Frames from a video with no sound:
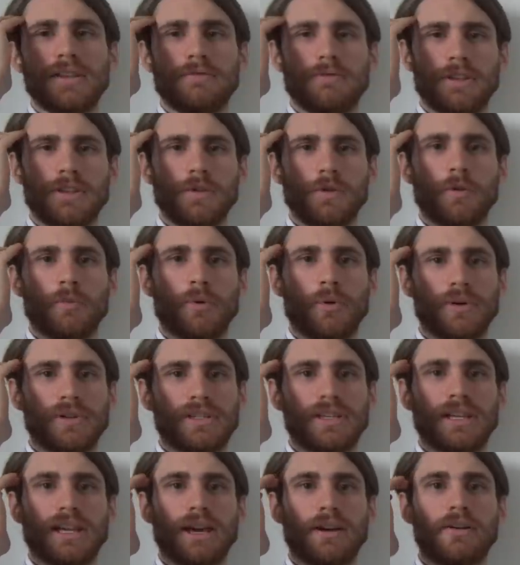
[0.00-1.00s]
give you a
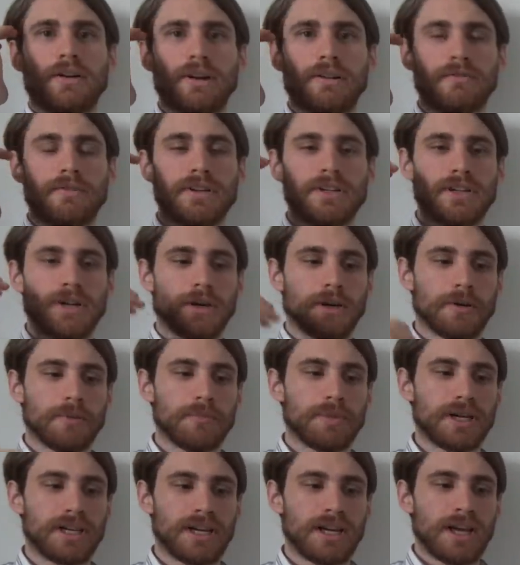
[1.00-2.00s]
poison counter every
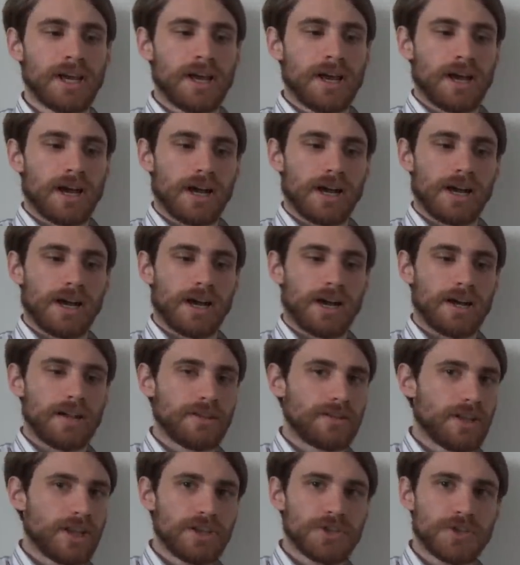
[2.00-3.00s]
turn, but
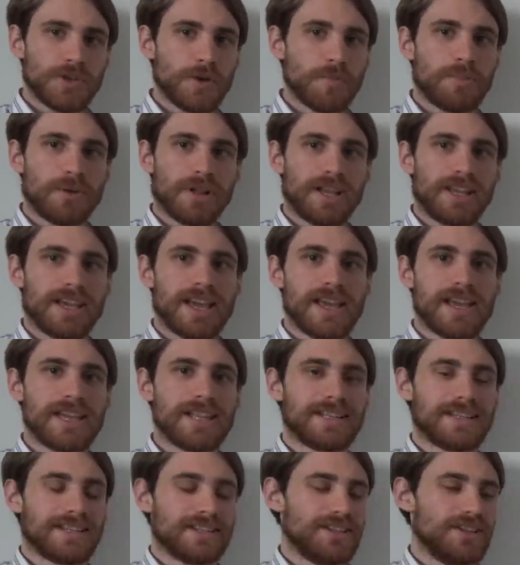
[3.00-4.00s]
unless you're playing
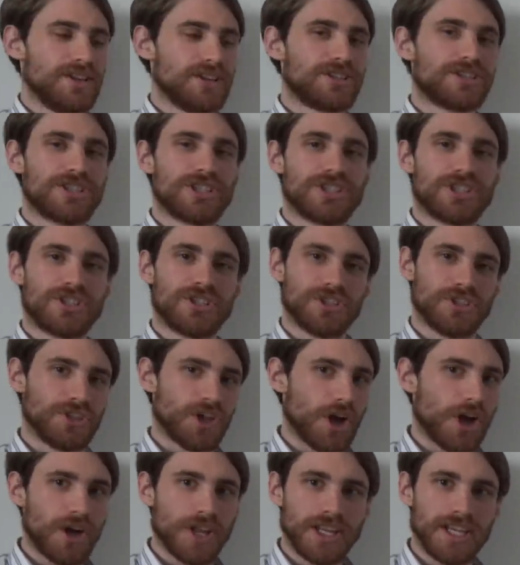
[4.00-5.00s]
against the
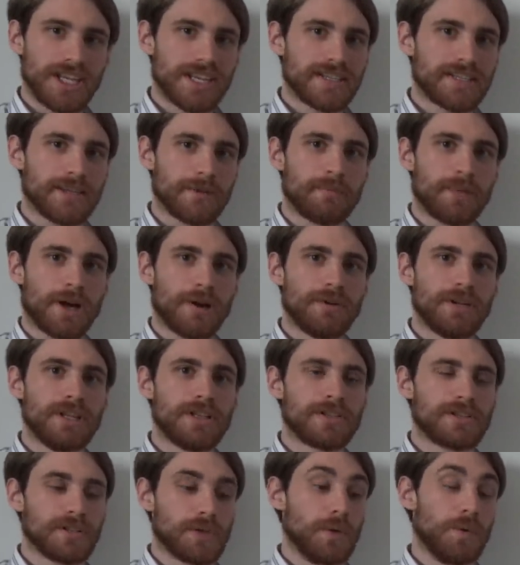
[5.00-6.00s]
stalliest
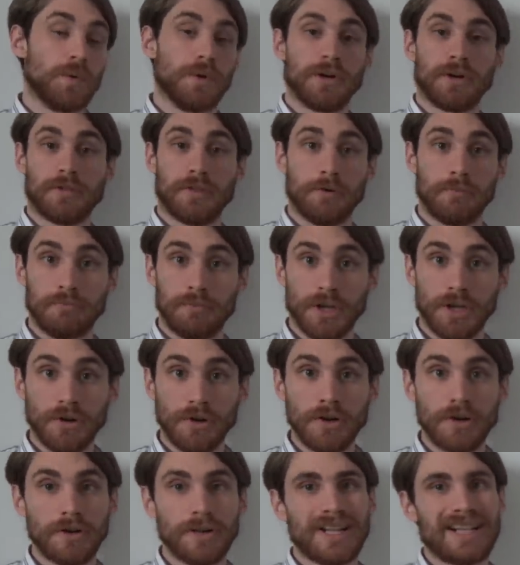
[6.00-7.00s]
opponents or the
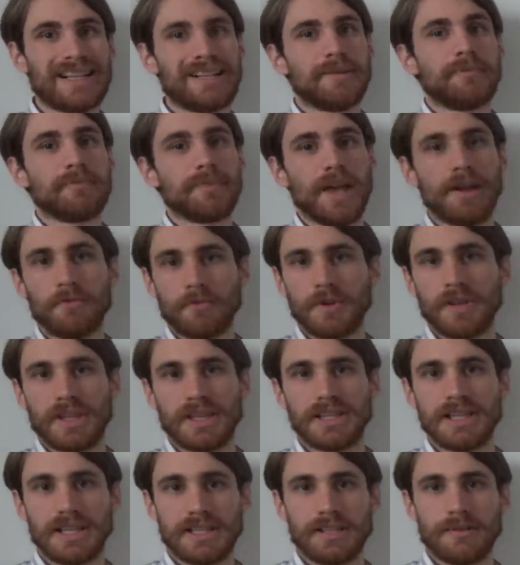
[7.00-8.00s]
mirror, that
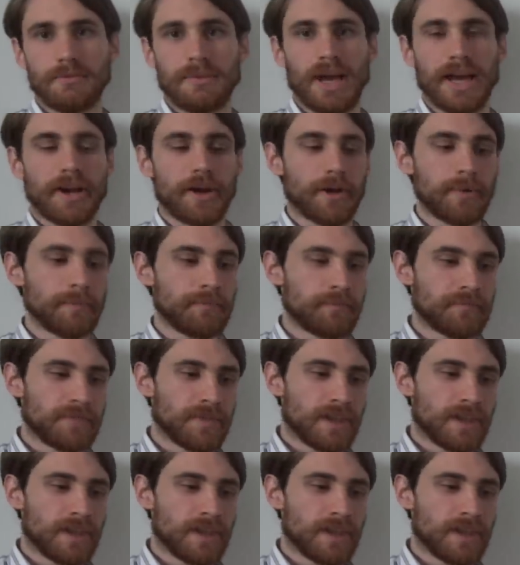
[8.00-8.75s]
really doesn't matter.